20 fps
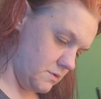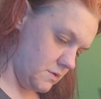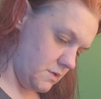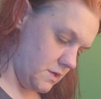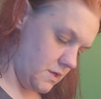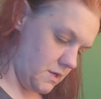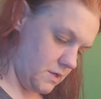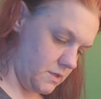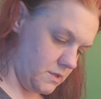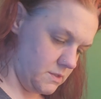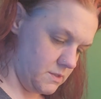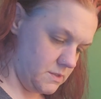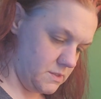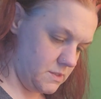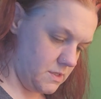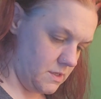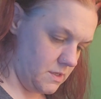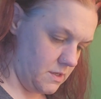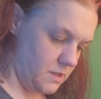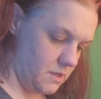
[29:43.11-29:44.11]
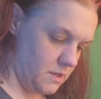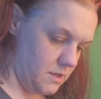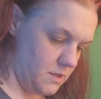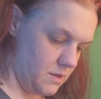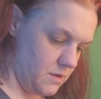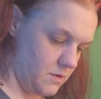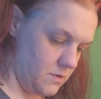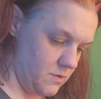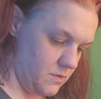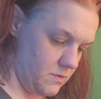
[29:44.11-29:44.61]
I could see
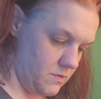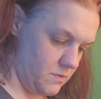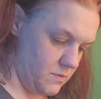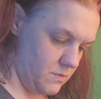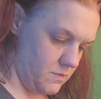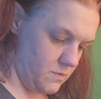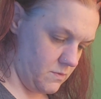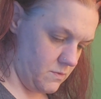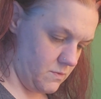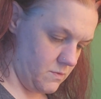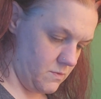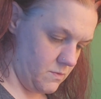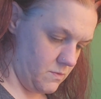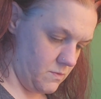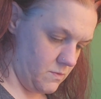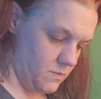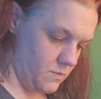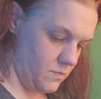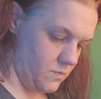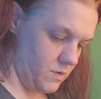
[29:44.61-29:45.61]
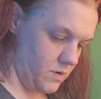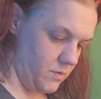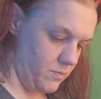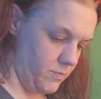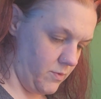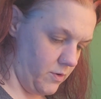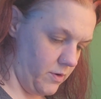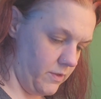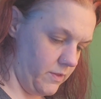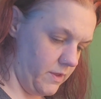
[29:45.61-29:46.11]
where
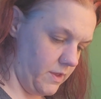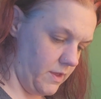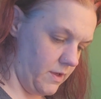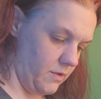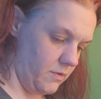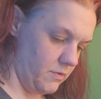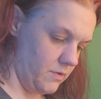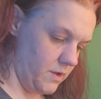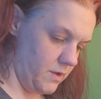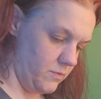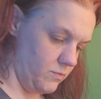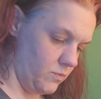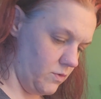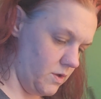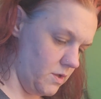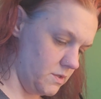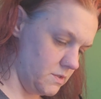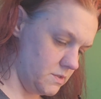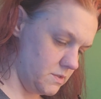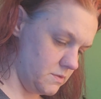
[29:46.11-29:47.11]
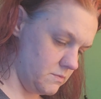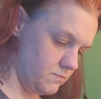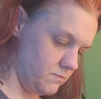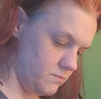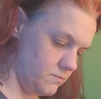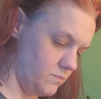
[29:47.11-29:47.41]
part of the outline was